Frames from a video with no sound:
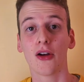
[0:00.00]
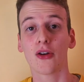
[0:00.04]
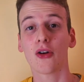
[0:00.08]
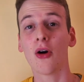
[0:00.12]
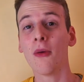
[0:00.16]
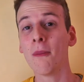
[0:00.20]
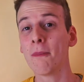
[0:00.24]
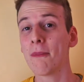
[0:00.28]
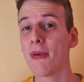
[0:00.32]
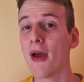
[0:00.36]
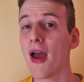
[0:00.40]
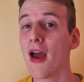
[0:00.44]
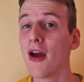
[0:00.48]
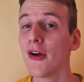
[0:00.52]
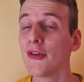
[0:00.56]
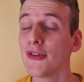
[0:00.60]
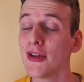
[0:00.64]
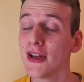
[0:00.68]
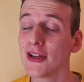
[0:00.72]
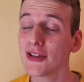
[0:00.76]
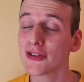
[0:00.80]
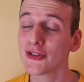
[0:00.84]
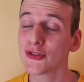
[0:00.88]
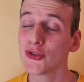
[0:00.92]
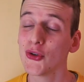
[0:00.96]
compare
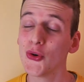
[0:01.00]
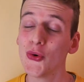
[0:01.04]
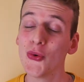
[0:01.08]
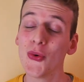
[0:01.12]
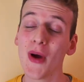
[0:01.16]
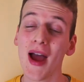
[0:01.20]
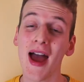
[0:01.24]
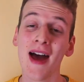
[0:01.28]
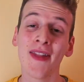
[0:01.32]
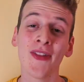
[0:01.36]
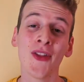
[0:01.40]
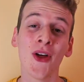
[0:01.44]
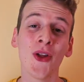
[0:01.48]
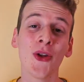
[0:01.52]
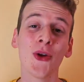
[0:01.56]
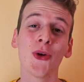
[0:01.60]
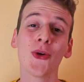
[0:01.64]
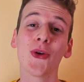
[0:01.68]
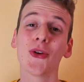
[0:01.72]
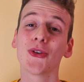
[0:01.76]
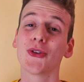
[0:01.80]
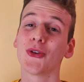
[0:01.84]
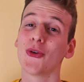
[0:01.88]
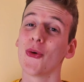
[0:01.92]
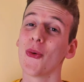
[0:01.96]
this to
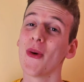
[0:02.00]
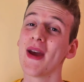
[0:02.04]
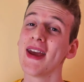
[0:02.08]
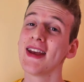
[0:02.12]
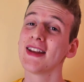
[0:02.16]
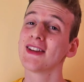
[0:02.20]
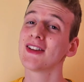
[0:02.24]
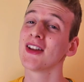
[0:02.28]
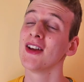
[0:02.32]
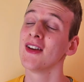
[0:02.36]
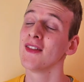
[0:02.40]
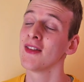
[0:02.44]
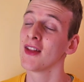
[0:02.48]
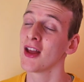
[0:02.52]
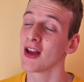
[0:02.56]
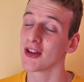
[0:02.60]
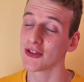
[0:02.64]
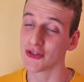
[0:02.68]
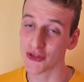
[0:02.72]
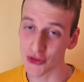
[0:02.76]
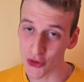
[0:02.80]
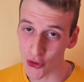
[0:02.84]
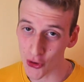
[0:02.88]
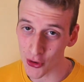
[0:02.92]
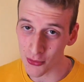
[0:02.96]
another great
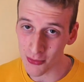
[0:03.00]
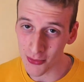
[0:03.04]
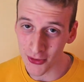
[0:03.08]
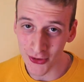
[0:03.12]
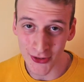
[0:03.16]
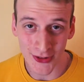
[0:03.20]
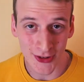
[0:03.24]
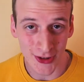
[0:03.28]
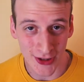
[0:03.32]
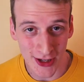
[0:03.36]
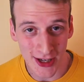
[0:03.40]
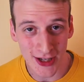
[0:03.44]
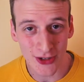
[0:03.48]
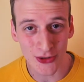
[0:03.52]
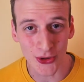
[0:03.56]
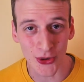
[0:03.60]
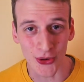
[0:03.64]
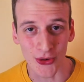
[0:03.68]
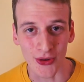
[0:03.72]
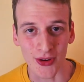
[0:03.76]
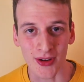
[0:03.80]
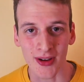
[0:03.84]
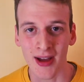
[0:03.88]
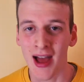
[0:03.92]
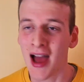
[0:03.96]
German
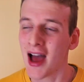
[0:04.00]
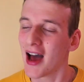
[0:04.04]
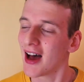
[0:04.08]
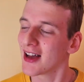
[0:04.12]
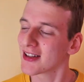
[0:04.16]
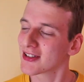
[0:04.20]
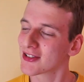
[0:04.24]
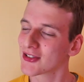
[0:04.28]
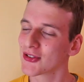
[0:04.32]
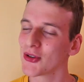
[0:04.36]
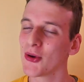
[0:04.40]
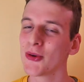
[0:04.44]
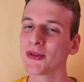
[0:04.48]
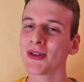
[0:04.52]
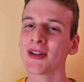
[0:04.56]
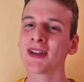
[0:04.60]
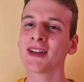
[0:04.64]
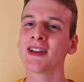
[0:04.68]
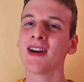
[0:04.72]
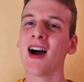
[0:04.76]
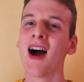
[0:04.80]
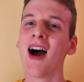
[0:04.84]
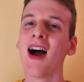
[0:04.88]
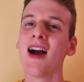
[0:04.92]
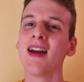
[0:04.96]
leader, a
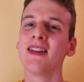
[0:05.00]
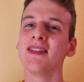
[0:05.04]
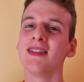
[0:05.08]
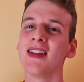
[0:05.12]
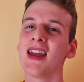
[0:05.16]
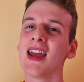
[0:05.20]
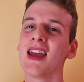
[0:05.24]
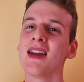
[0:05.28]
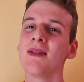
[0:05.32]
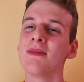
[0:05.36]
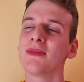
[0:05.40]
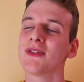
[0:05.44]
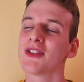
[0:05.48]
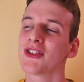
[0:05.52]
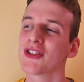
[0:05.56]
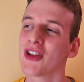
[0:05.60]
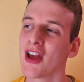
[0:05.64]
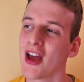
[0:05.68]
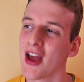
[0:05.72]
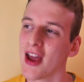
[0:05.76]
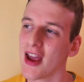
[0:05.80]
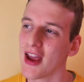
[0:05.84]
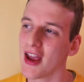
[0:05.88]
certain guy named